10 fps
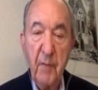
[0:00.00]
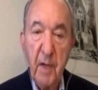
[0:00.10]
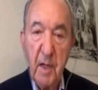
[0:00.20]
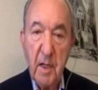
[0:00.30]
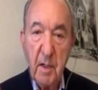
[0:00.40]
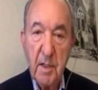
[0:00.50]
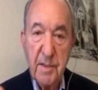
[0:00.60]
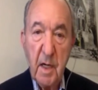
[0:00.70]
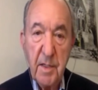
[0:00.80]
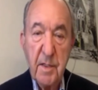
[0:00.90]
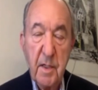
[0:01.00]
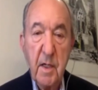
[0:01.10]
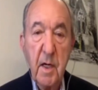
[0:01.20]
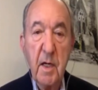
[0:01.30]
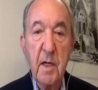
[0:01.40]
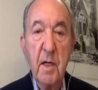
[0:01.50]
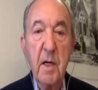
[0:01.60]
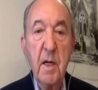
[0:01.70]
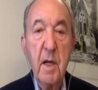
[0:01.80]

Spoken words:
fairly succinctly